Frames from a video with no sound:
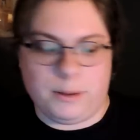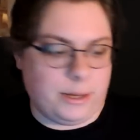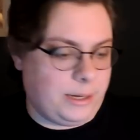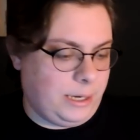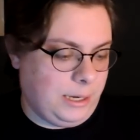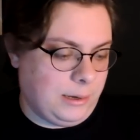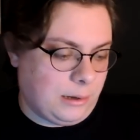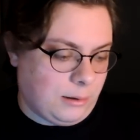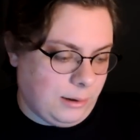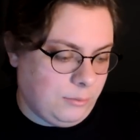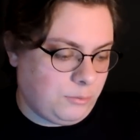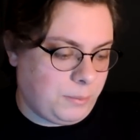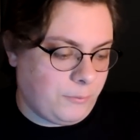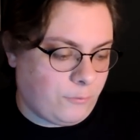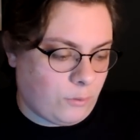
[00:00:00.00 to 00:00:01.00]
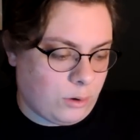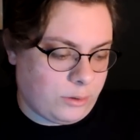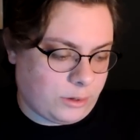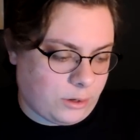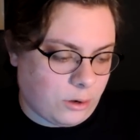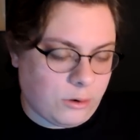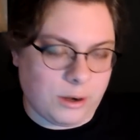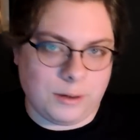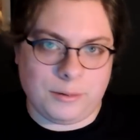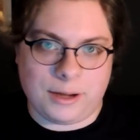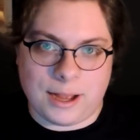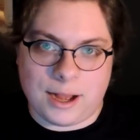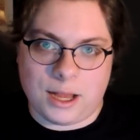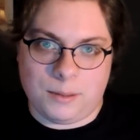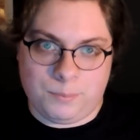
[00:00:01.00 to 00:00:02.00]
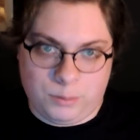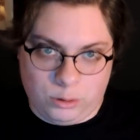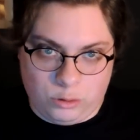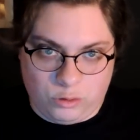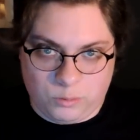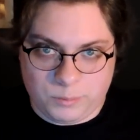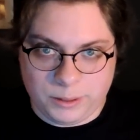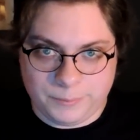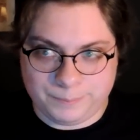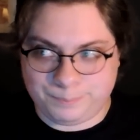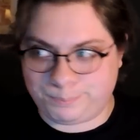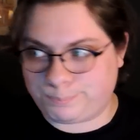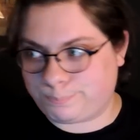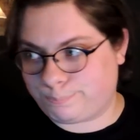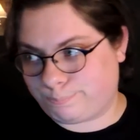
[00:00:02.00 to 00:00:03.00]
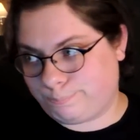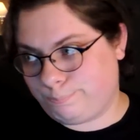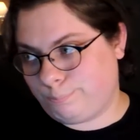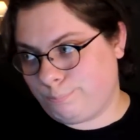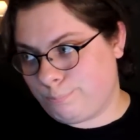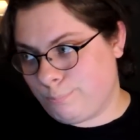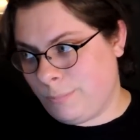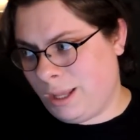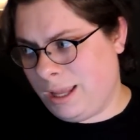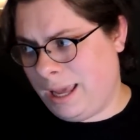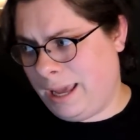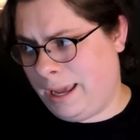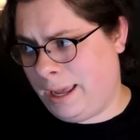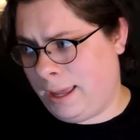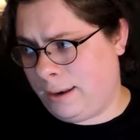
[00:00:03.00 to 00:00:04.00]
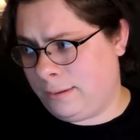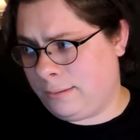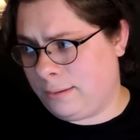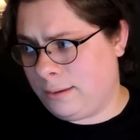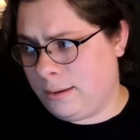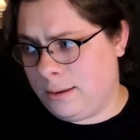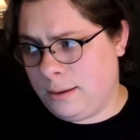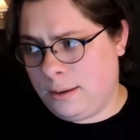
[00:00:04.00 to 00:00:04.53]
but you know, it was before the current COD boom. And